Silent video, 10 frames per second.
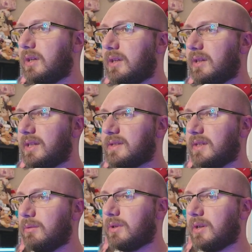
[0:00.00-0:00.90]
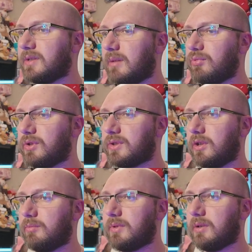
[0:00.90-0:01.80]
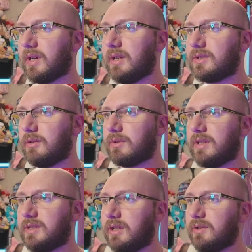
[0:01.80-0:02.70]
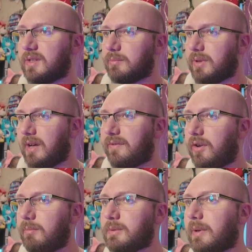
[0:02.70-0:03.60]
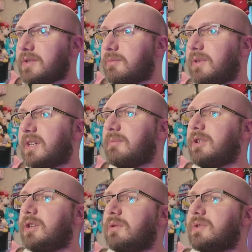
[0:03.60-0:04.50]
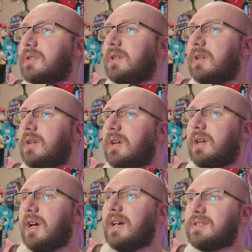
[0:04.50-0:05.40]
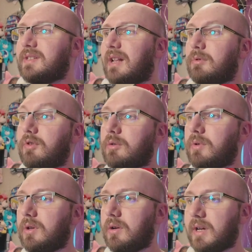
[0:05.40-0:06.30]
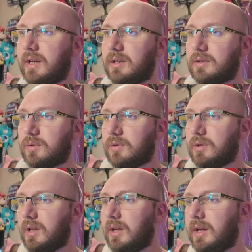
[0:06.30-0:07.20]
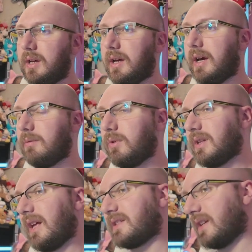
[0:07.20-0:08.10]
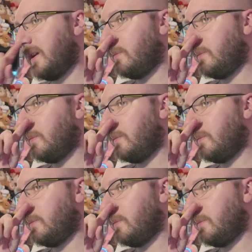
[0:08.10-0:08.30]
Let's see, we've got a ZBrush sculpt. Okay, so you wanted to use it as a platform as well as something that can be used as a tileable rock wall. Okay, cool. Well, I'd say